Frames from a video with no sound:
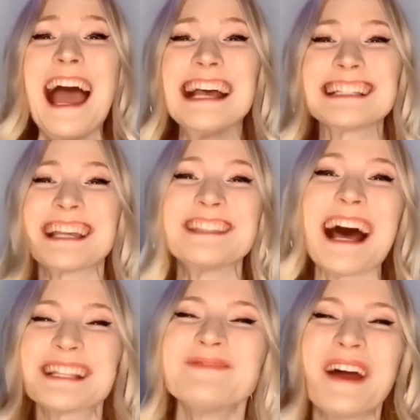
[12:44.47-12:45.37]
Yes,
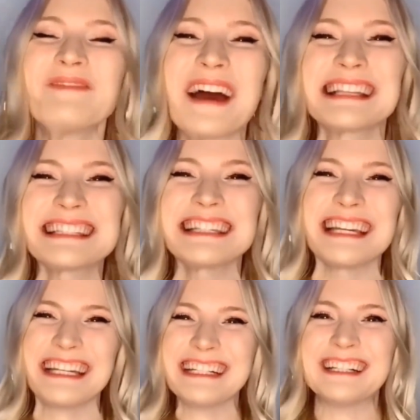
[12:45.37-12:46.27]
that's my
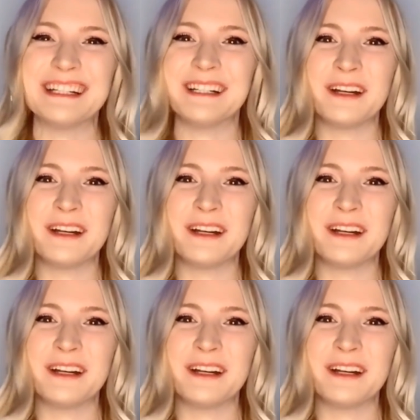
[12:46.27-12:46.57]
bestie.